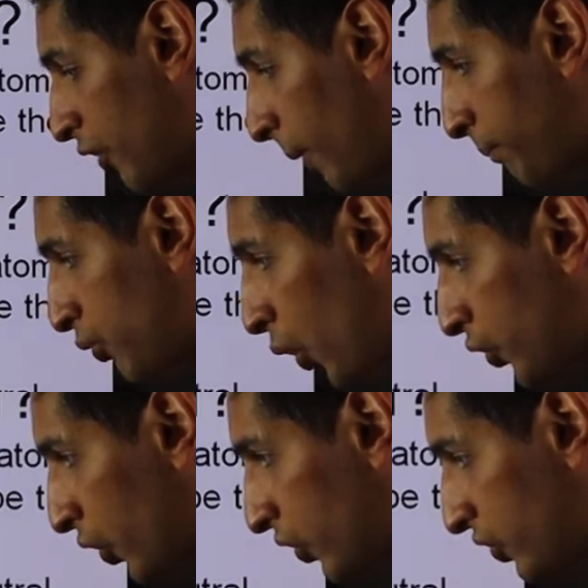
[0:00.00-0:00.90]
got
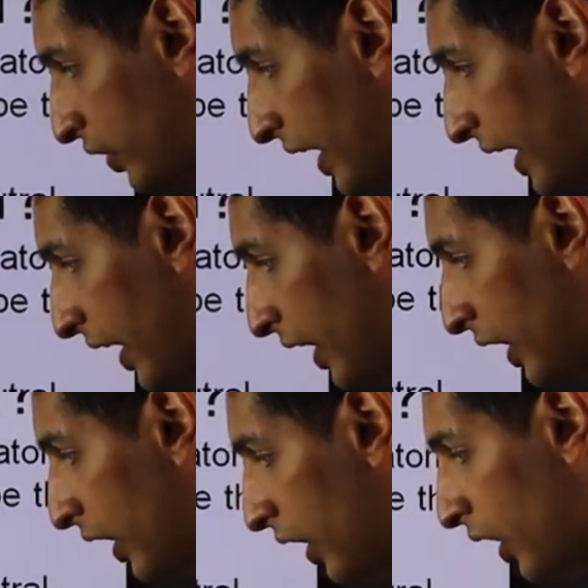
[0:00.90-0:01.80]
protons there,
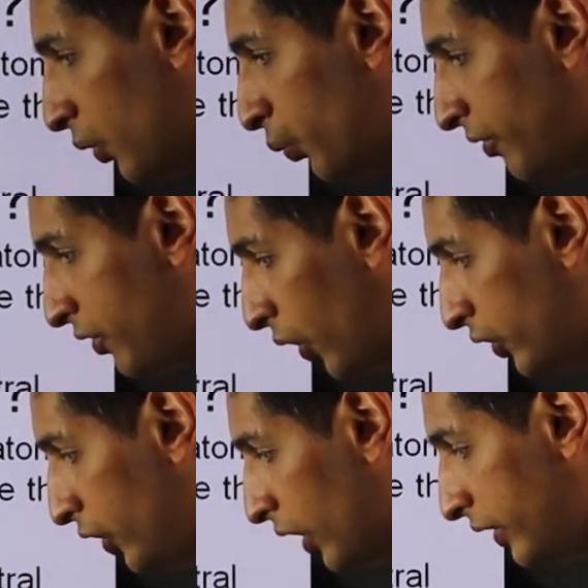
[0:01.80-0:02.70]
we've got